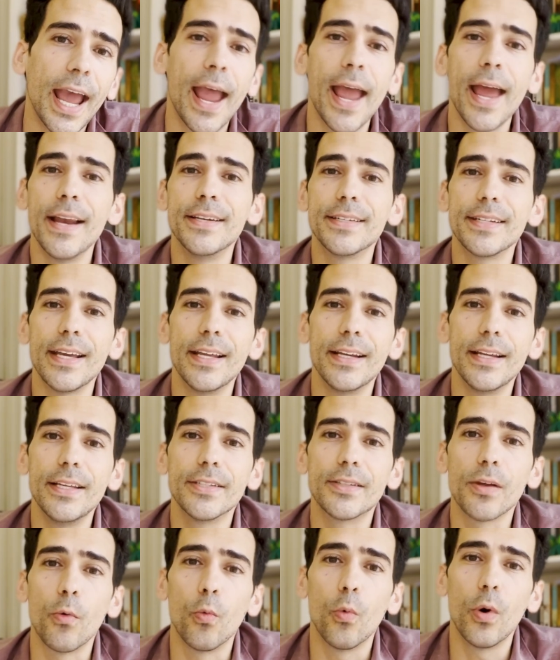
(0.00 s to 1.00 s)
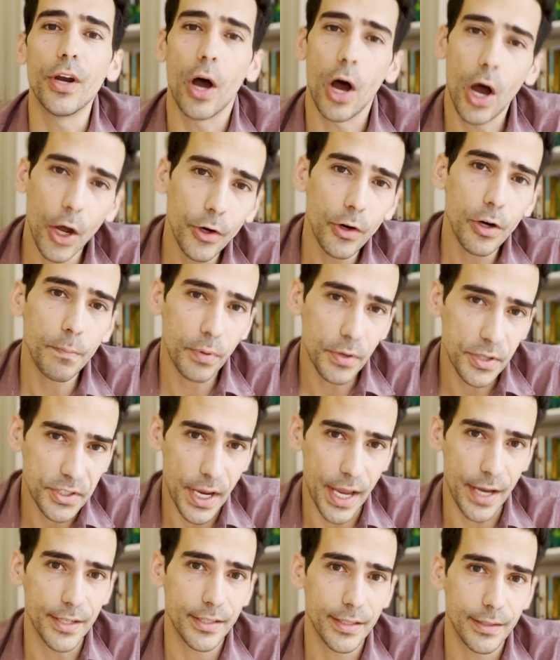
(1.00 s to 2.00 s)
And it is 100%
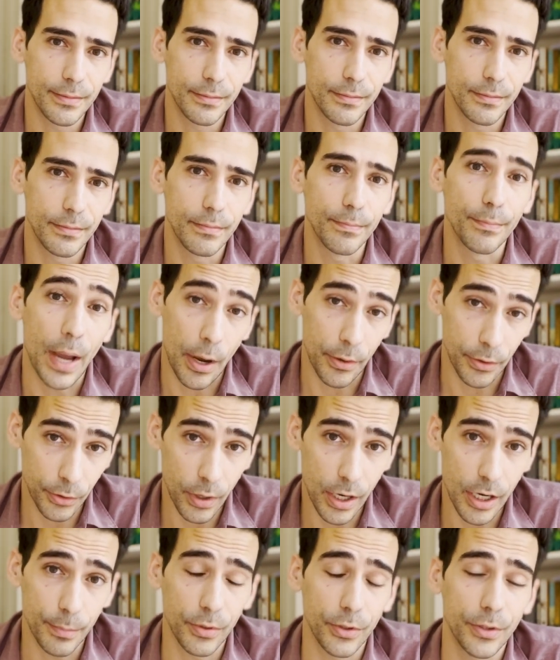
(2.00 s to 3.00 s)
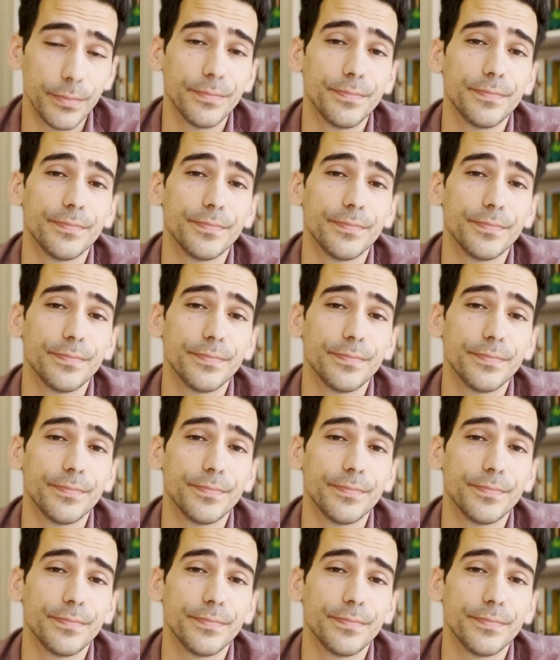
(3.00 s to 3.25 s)
biodegradable.